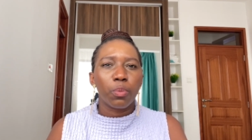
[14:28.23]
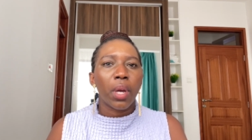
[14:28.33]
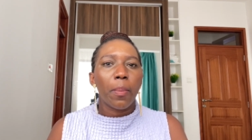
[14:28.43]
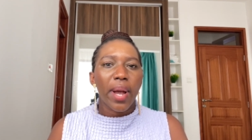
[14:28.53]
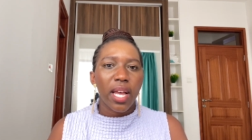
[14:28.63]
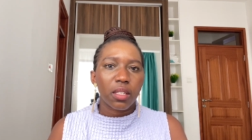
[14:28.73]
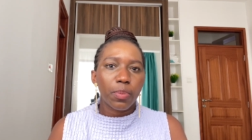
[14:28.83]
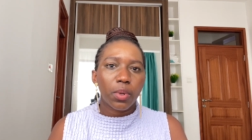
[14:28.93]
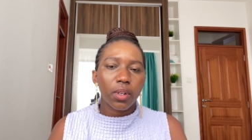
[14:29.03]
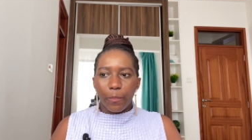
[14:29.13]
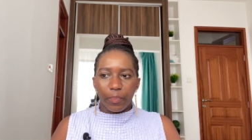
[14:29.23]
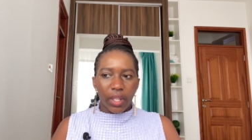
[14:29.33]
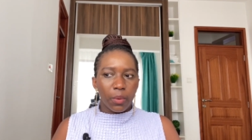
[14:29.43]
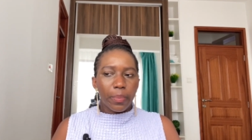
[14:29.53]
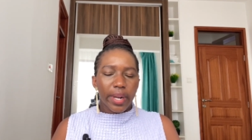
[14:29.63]
my passport
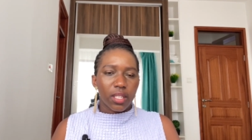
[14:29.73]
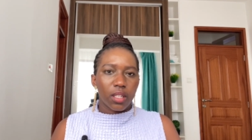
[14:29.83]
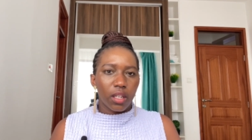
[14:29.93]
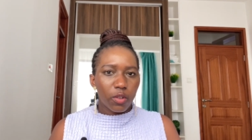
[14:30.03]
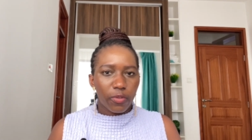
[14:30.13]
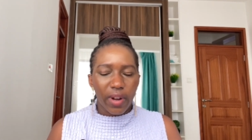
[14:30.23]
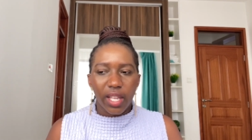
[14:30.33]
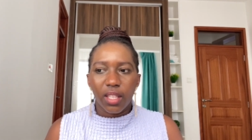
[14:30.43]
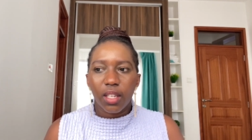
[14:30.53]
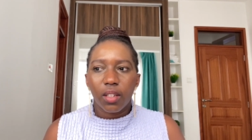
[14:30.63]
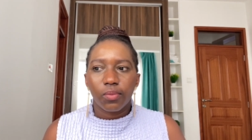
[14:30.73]
and pressed a little further.